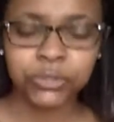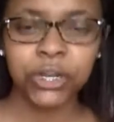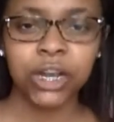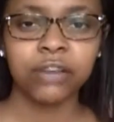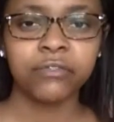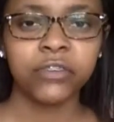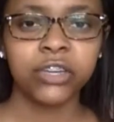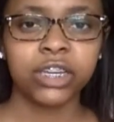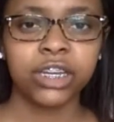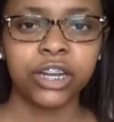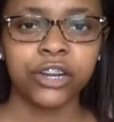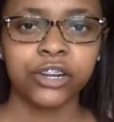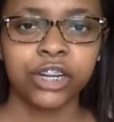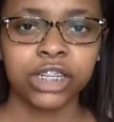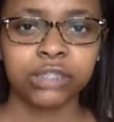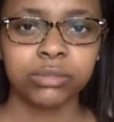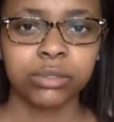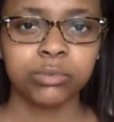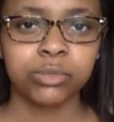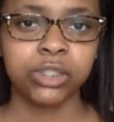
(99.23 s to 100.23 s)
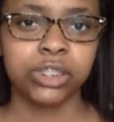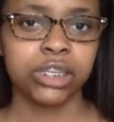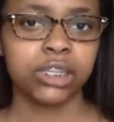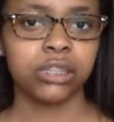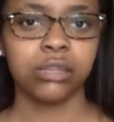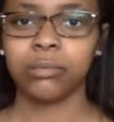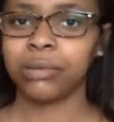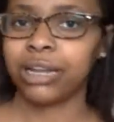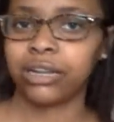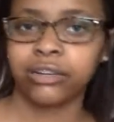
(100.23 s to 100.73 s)
sorry if you can hear Christmas music in
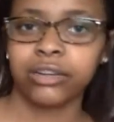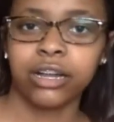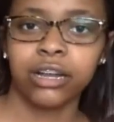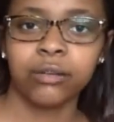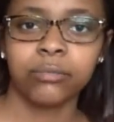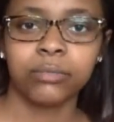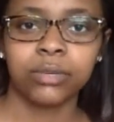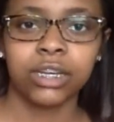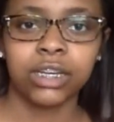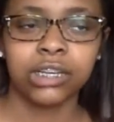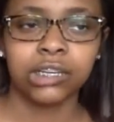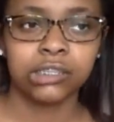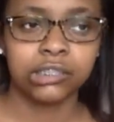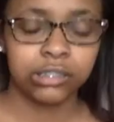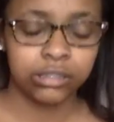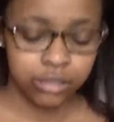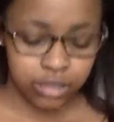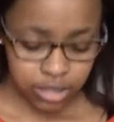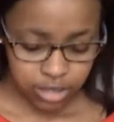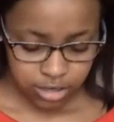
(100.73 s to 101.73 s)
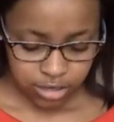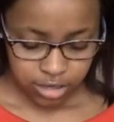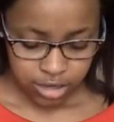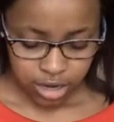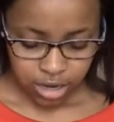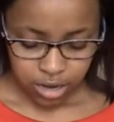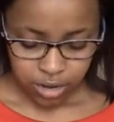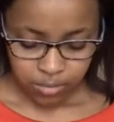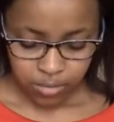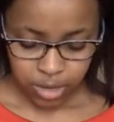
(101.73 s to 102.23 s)
the background because
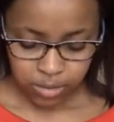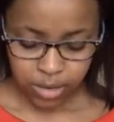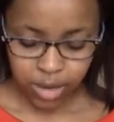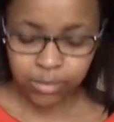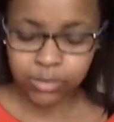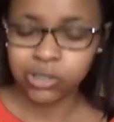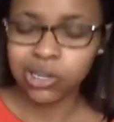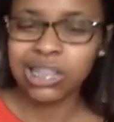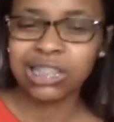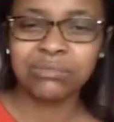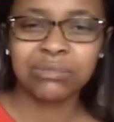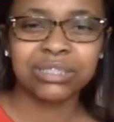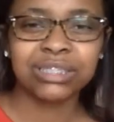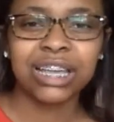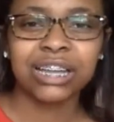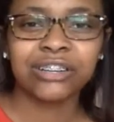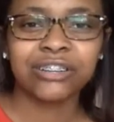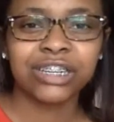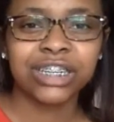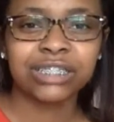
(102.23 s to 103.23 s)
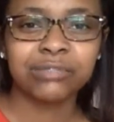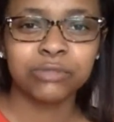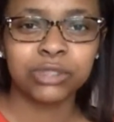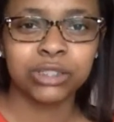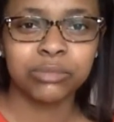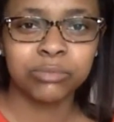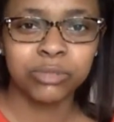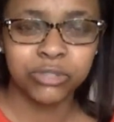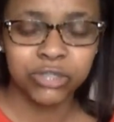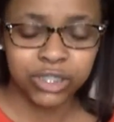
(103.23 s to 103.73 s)
my mom is all about that
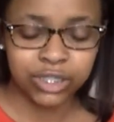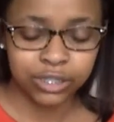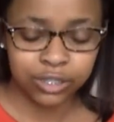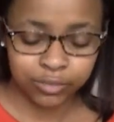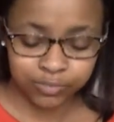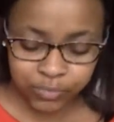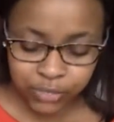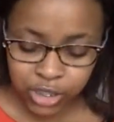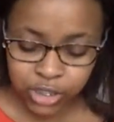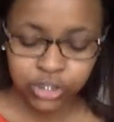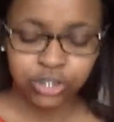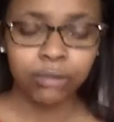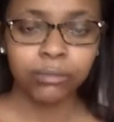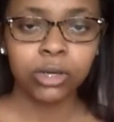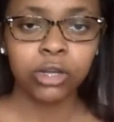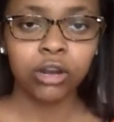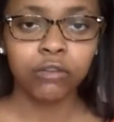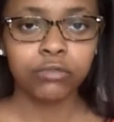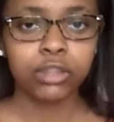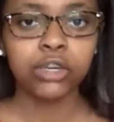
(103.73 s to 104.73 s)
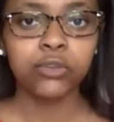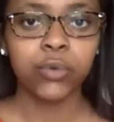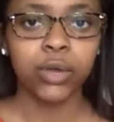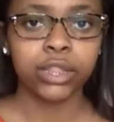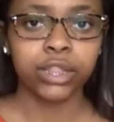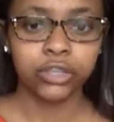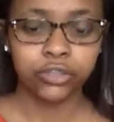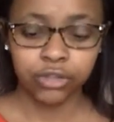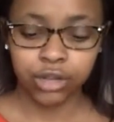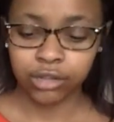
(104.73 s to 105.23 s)
Christmas music. So I'm going to go really
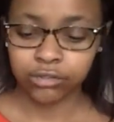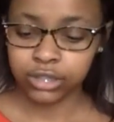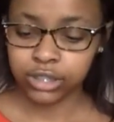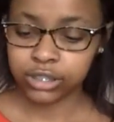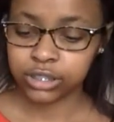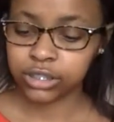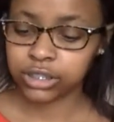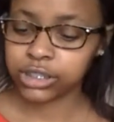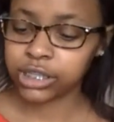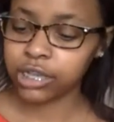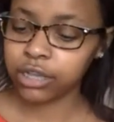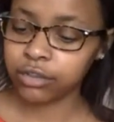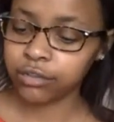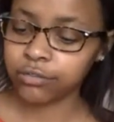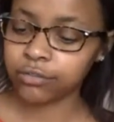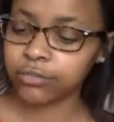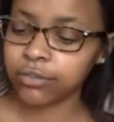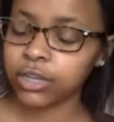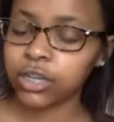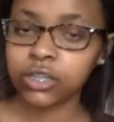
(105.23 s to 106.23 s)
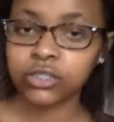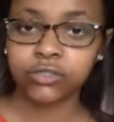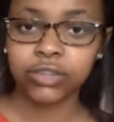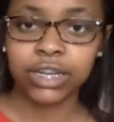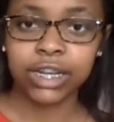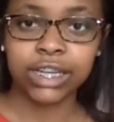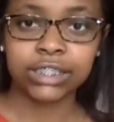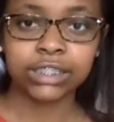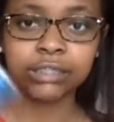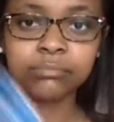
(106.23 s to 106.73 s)
quickly throughout this stuff. So I
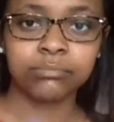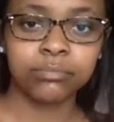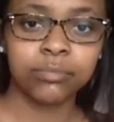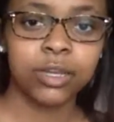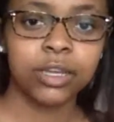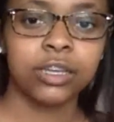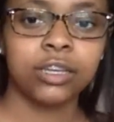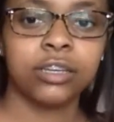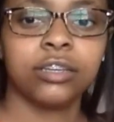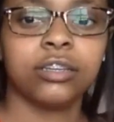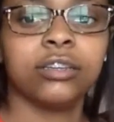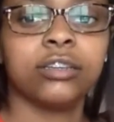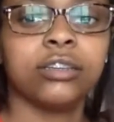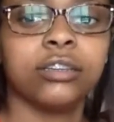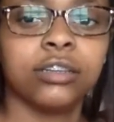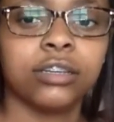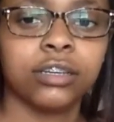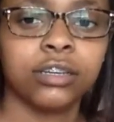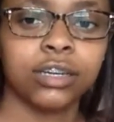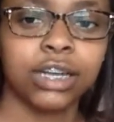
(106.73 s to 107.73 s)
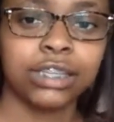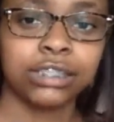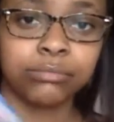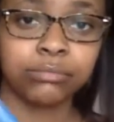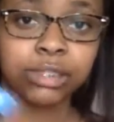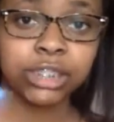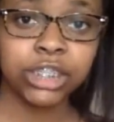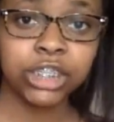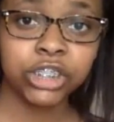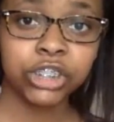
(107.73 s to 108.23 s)
got some got some
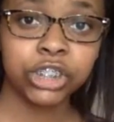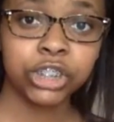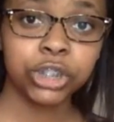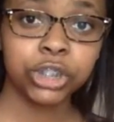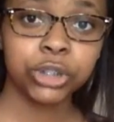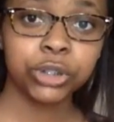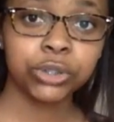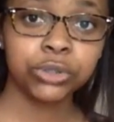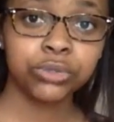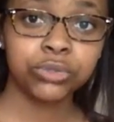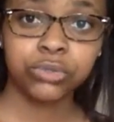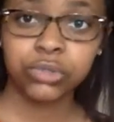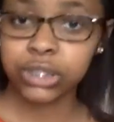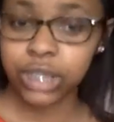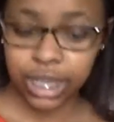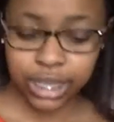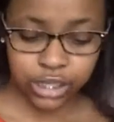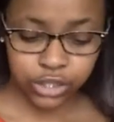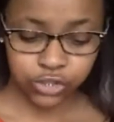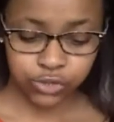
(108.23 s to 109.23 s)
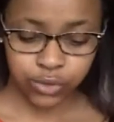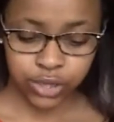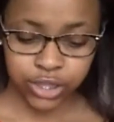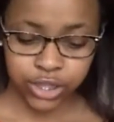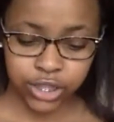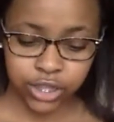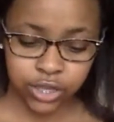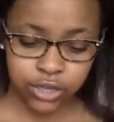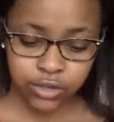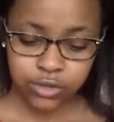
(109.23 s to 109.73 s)
tissues. I enjoyed
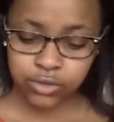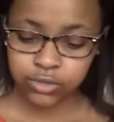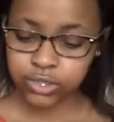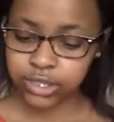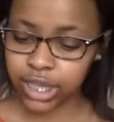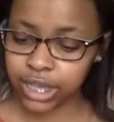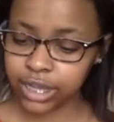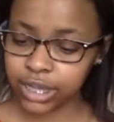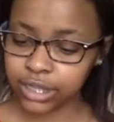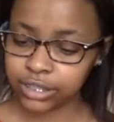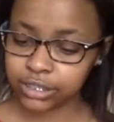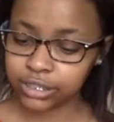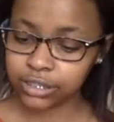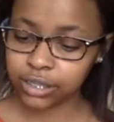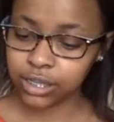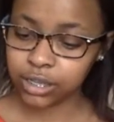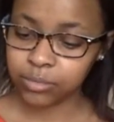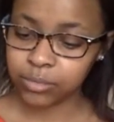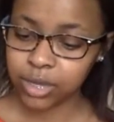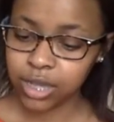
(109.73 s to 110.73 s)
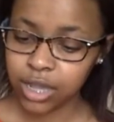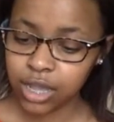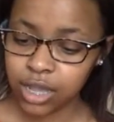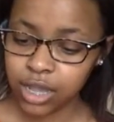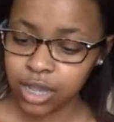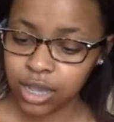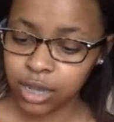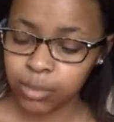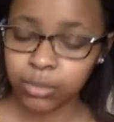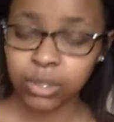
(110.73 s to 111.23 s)
those. I got some
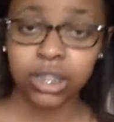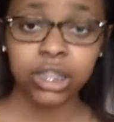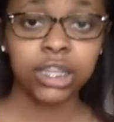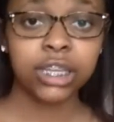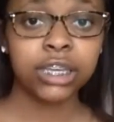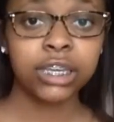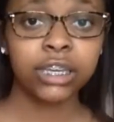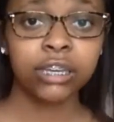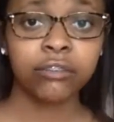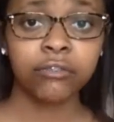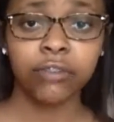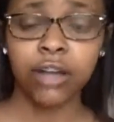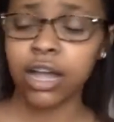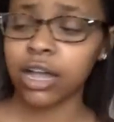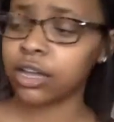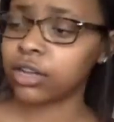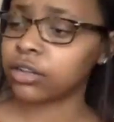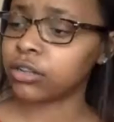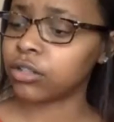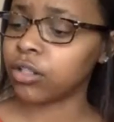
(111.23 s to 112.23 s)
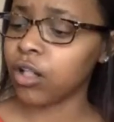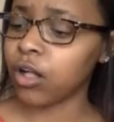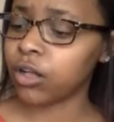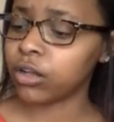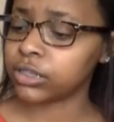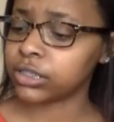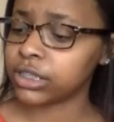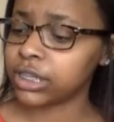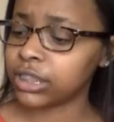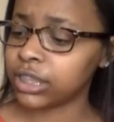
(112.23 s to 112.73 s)
um, cleaning uh,
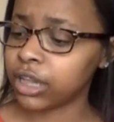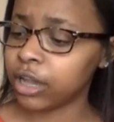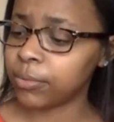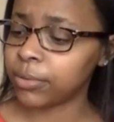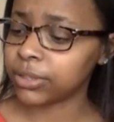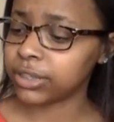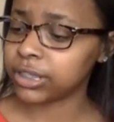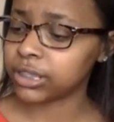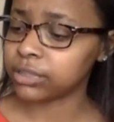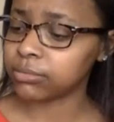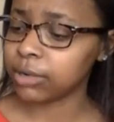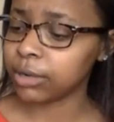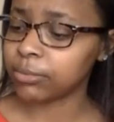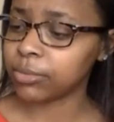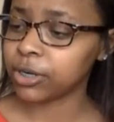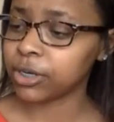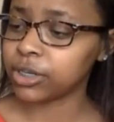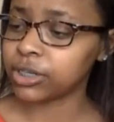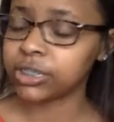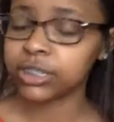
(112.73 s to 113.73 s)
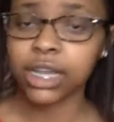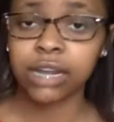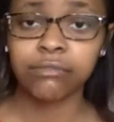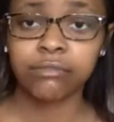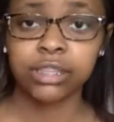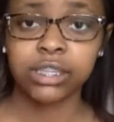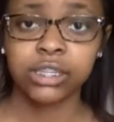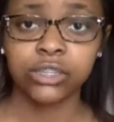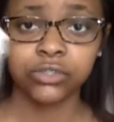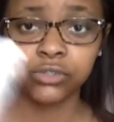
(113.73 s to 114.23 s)
cloths. I think I'll put these in my purse. I
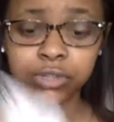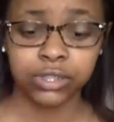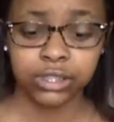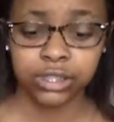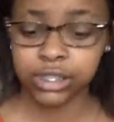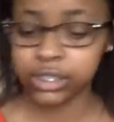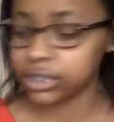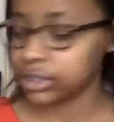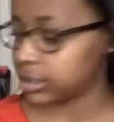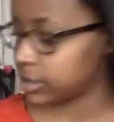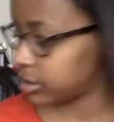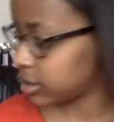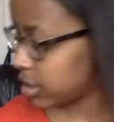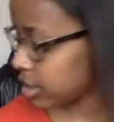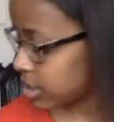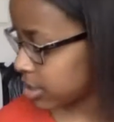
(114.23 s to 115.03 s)
really enjoy these.